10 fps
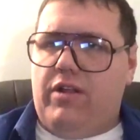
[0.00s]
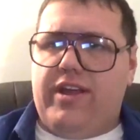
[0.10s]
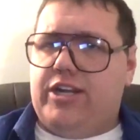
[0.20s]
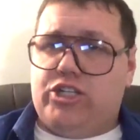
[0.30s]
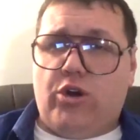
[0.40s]
Well,
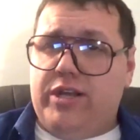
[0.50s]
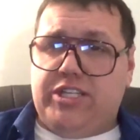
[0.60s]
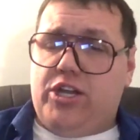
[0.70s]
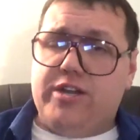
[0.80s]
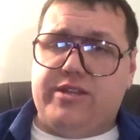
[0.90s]
then it sure is
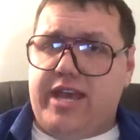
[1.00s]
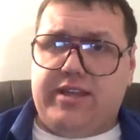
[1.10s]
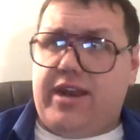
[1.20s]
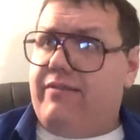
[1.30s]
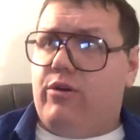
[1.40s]
a good thing
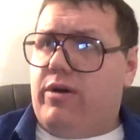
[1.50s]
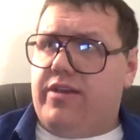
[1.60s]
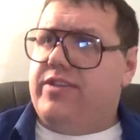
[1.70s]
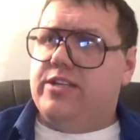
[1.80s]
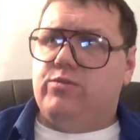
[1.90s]
that everyone
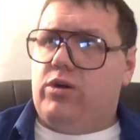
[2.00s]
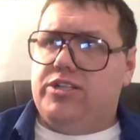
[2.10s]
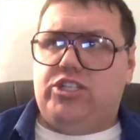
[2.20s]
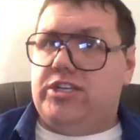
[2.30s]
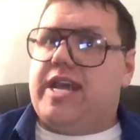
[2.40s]
in these
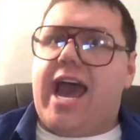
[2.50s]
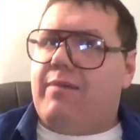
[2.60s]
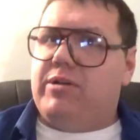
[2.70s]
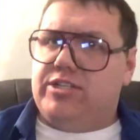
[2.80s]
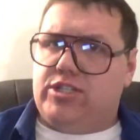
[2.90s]
woods just
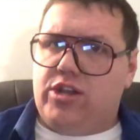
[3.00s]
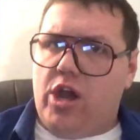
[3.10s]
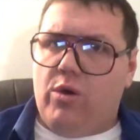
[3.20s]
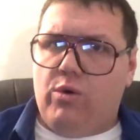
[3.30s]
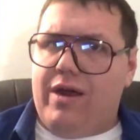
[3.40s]
happens to
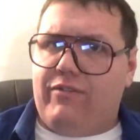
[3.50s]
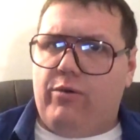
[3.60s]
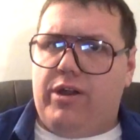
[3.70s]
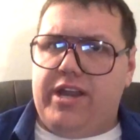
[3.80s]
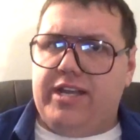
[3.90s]
know who
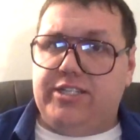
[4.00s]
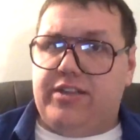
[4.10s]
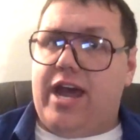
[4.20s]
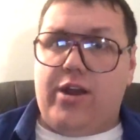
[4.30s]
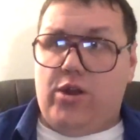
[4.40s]
everyone is
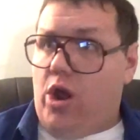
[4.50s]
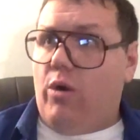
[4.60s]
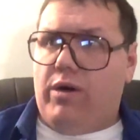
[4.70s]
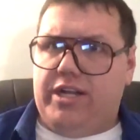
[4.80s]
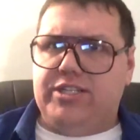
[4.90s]
and that no
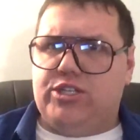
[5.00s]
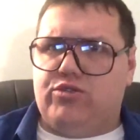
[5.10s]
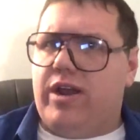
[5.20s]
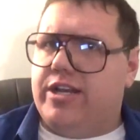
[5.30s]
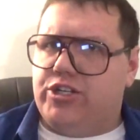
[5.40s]
one is a
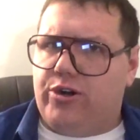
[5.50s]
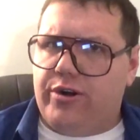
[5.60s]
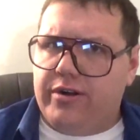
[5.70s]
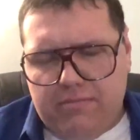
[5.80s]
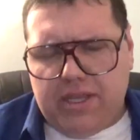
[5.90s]

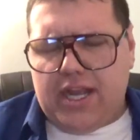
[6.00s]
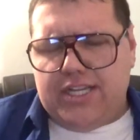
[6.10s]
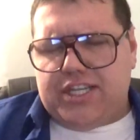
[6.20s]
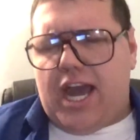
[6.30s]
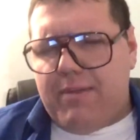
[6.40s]
stranger.
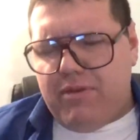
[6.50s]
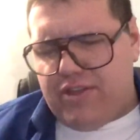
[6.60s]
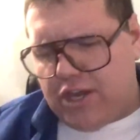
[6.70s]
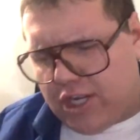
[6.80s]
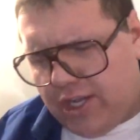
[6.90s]
Because,
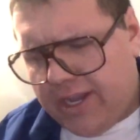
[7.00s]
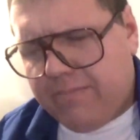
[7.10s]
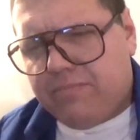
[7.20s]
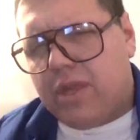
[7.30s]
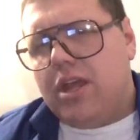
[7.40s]
hypothetically,
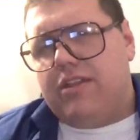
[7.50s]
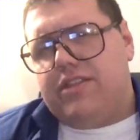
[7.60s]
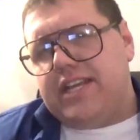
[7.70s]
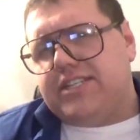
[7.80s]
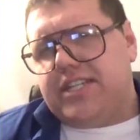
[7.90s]

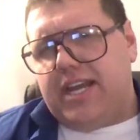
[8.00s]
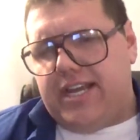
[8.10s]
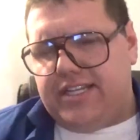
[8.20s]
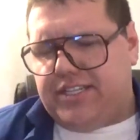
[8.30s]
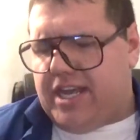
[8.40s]
this
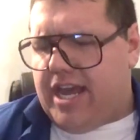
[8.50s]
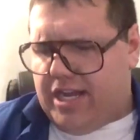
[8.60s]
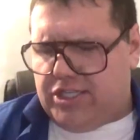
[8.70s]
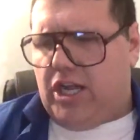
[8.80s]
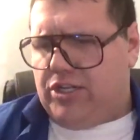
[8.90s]
is an
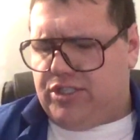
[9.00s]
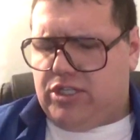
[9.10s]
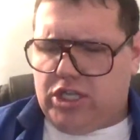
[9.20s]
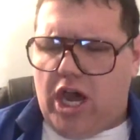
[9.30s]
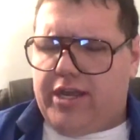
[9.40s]
adult
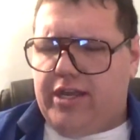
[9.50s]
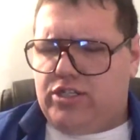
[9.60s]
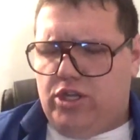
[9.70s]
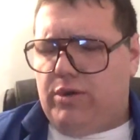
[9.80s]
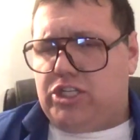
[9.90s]
talking
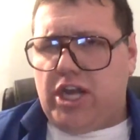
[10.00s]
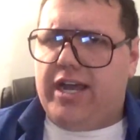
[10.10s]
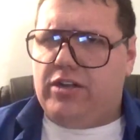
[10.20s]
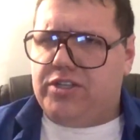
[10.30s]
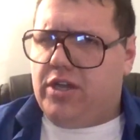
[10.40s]
to a
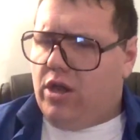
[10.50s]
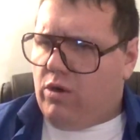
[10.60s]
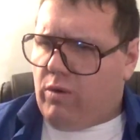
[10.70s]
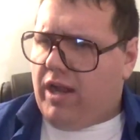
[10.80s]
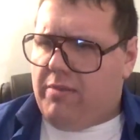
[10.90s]
child
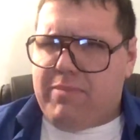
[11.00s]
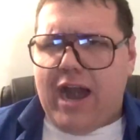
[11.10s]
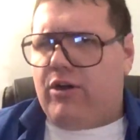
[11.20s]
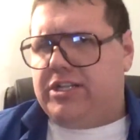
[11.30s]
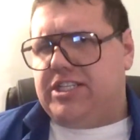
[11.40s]
while a
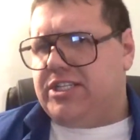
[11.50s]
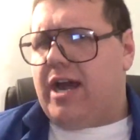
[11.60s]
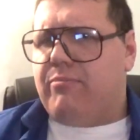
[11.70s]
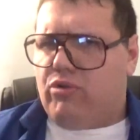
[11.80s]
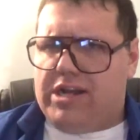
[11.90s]
parent is
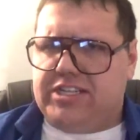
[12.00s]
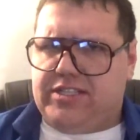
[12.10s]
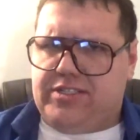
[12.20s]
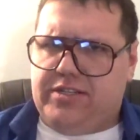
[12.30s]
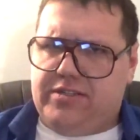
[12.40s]
not
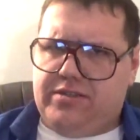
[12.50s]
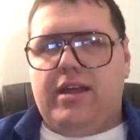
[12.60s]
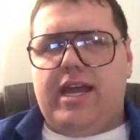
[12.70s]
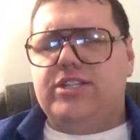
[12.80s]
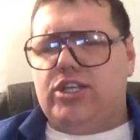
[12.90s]
present.
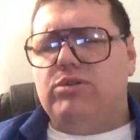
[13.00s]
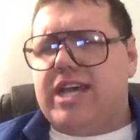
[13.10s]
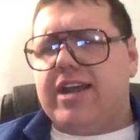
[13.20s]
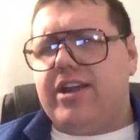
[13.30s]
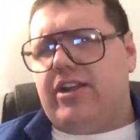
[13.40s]
And so
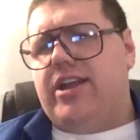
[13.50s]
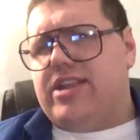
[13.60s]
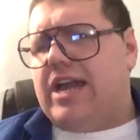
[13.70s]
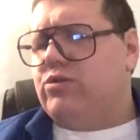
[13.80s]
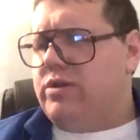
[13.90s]
technically
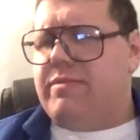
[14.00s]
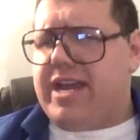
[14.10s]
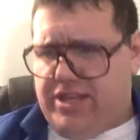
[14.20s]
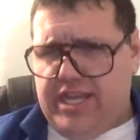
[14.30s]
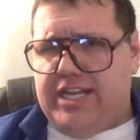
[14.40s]
that would
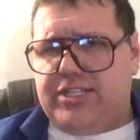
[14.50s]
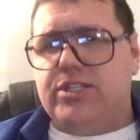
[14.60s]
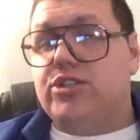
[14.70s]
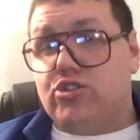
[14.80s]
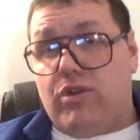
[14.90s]
make
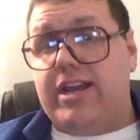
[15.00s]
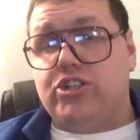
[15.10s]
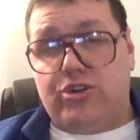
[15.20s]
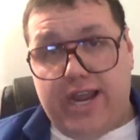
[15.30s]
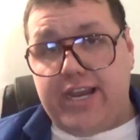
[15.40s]
this
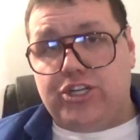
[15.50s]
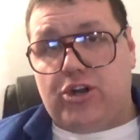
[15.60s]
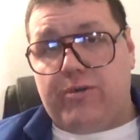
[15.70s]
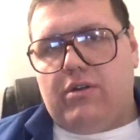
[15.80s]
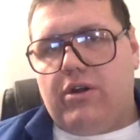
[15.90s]
stranger
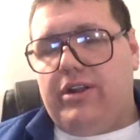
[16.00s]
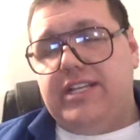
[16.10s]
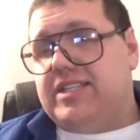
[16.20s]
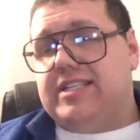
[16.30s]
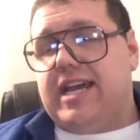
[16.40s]
danger. Or at
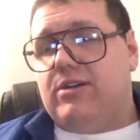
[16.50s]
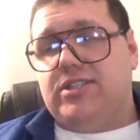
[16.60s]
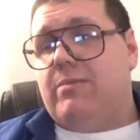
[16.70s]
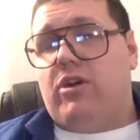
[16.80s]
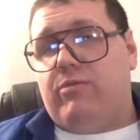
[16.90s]
least that's how
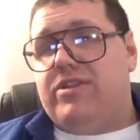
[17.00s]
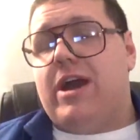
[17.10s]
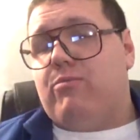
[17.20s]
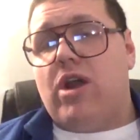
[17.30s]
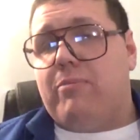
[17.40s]
someone
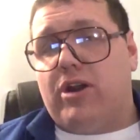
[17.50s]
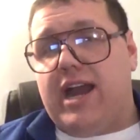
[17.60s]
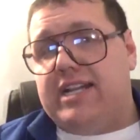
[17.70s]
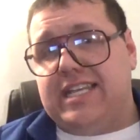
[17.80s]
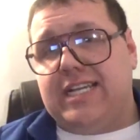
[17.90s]
without proper
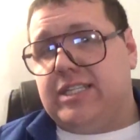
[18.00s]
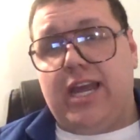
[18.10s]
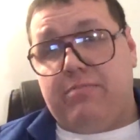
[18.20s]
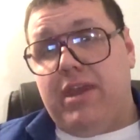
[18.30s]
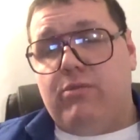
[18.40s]
context
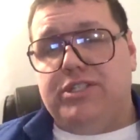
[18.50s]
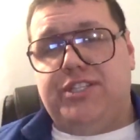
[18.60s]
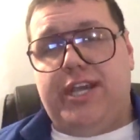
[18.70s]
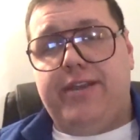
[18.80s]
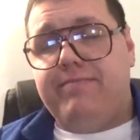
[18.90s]
like me would
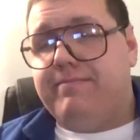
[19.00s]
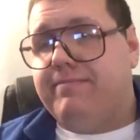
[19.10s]
see it.